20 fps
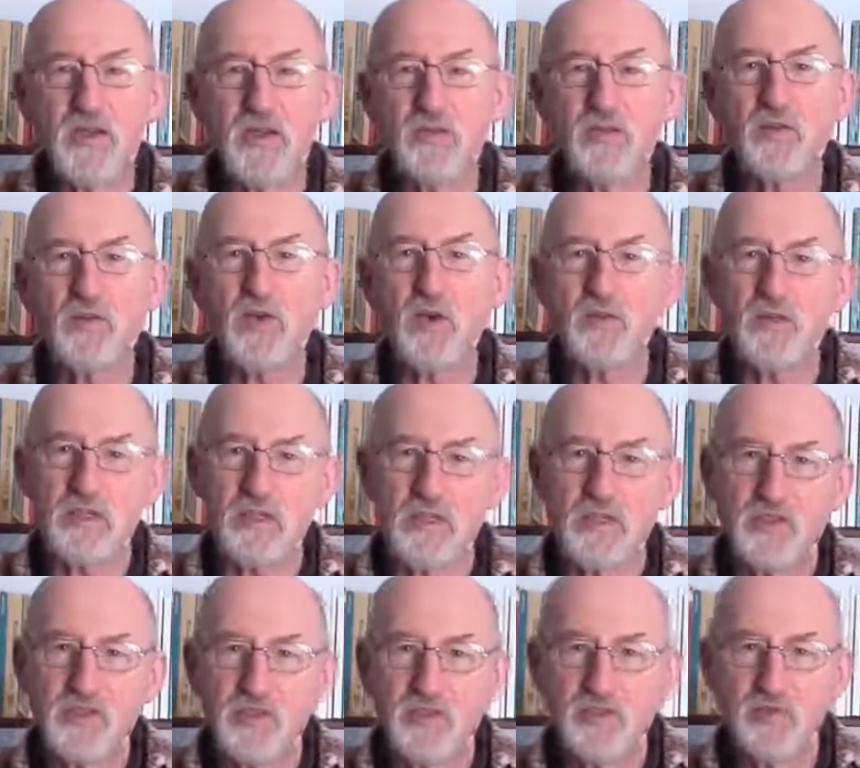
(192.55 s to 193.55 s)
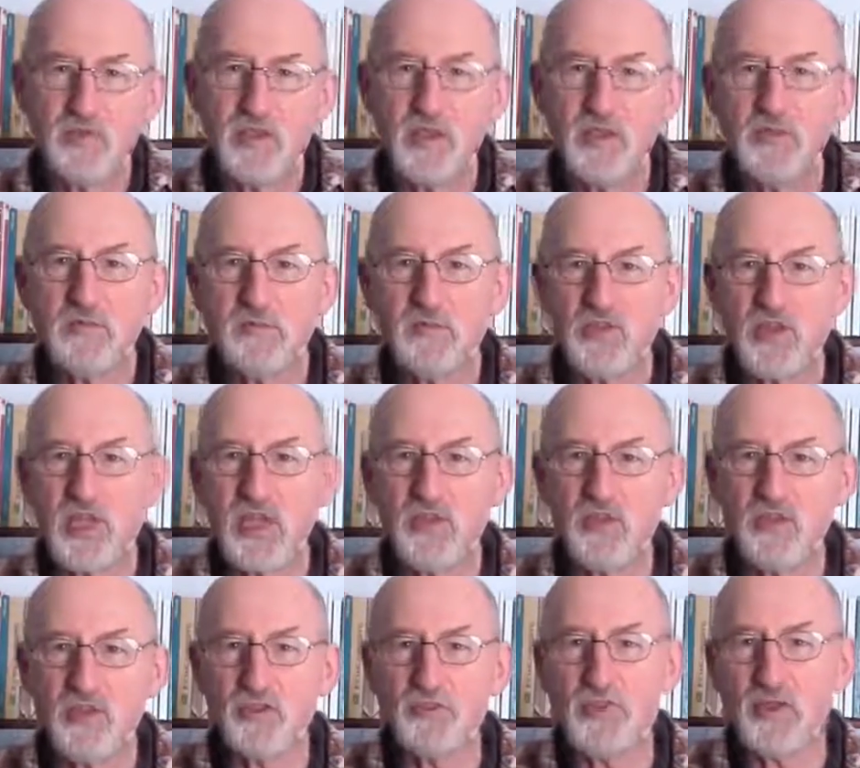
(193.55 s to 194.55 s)
you know that the tuning
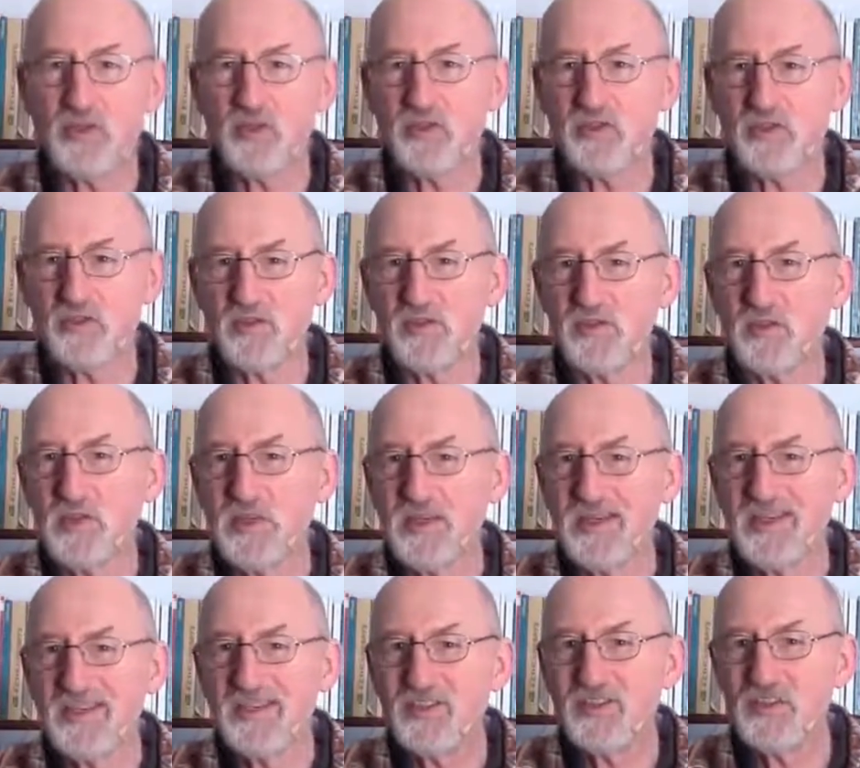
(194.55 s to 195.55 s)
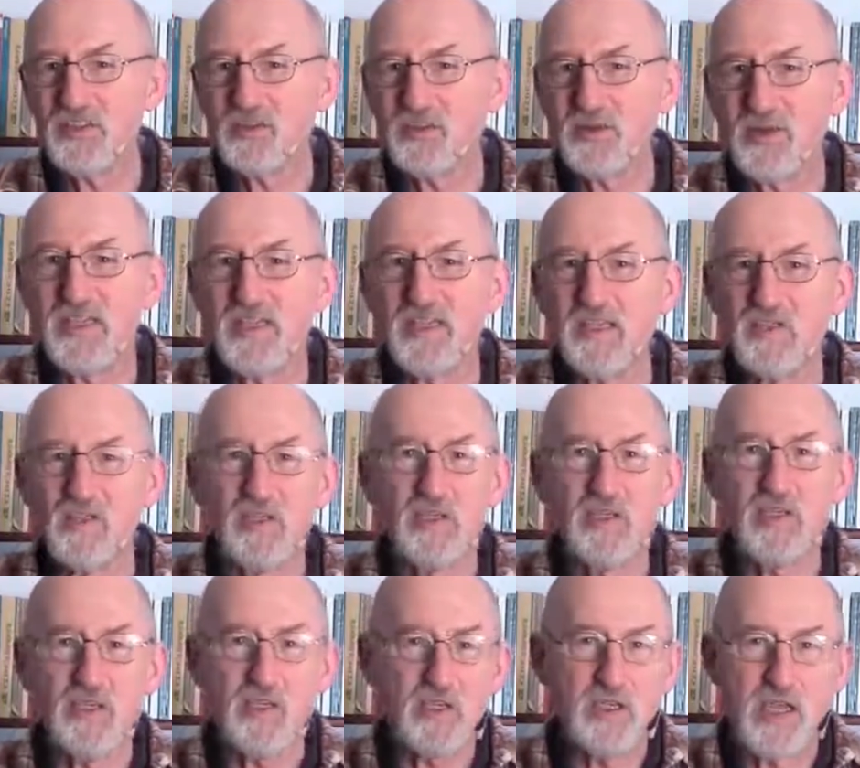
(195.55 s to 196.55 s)
changes because the strings
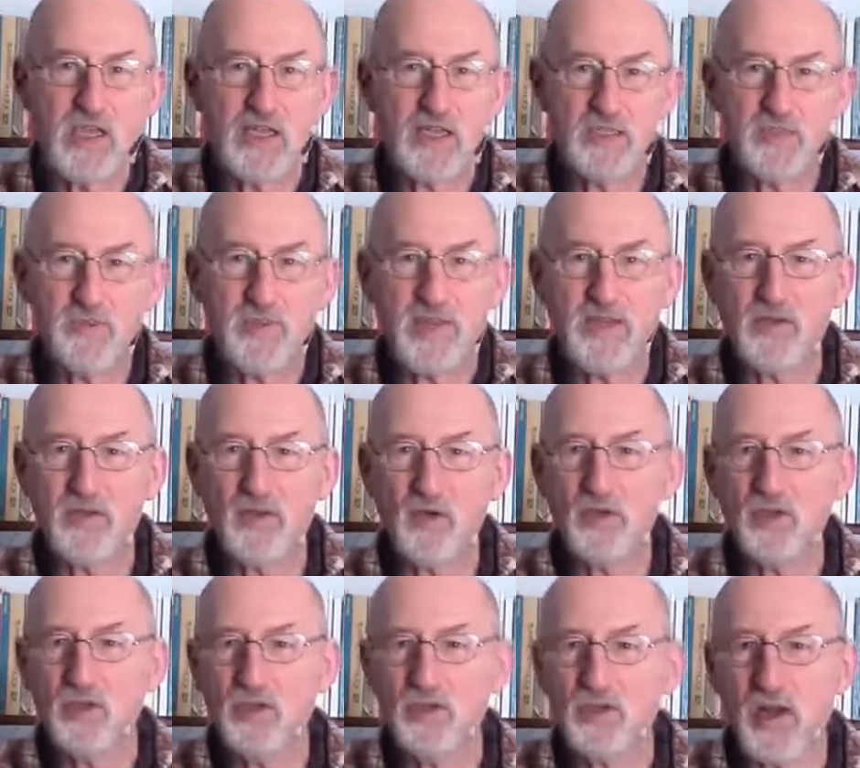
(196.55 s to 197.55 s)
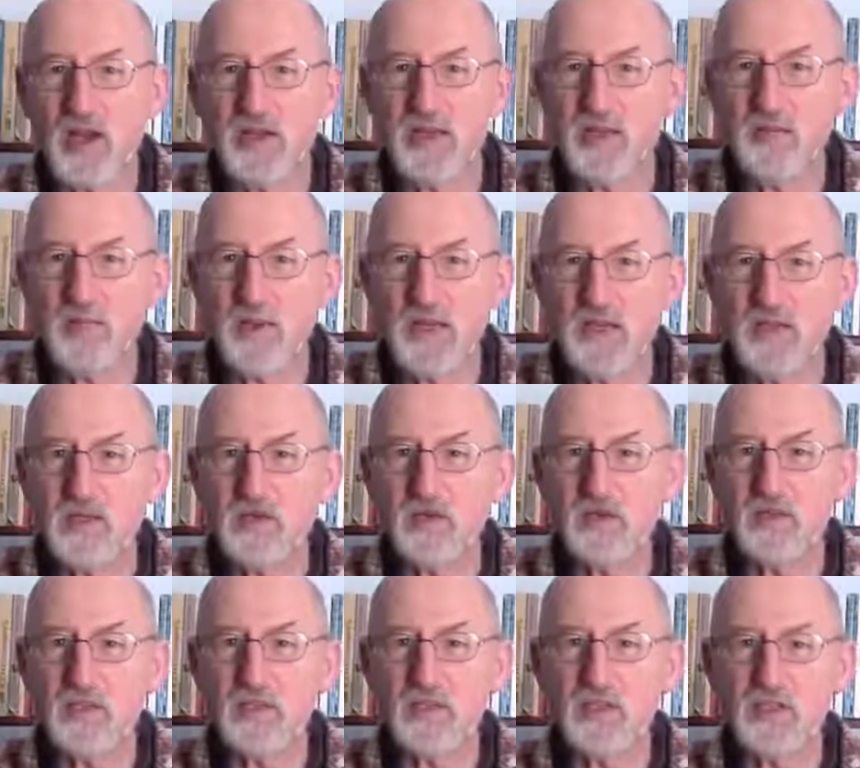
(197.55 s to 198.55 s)
expand or contract depending on
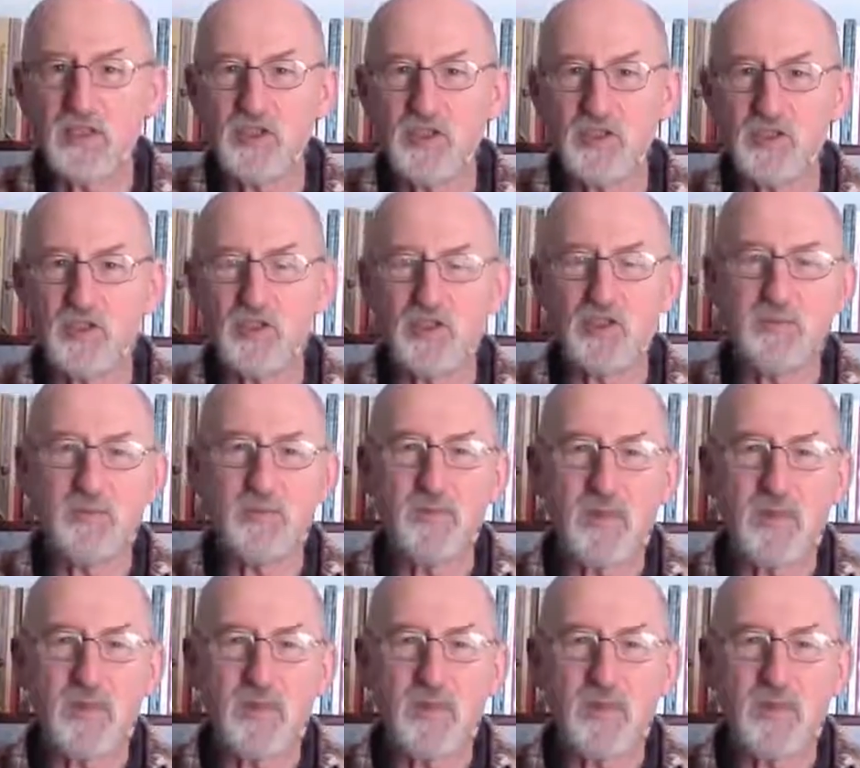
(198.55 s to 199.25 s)
the conditions.